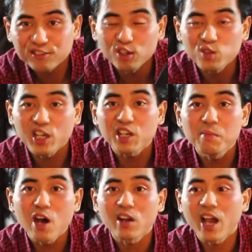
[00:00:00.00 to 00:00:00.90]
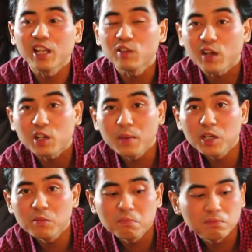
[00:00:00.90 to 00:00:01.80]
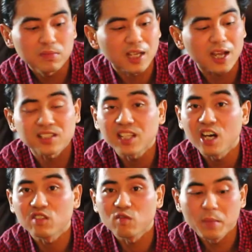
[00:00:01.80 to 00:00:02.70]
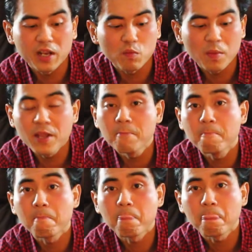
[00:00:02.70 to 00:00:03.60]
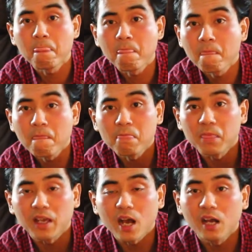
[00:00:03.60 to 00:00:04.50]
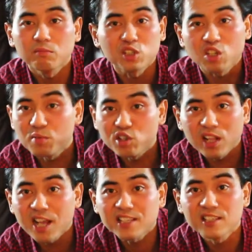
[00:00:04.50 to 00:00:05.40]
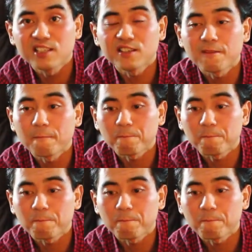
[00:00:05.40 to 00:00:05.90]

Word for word: Go check them out. I highly recommend them. They got styles for men and women. They got prescription glasses.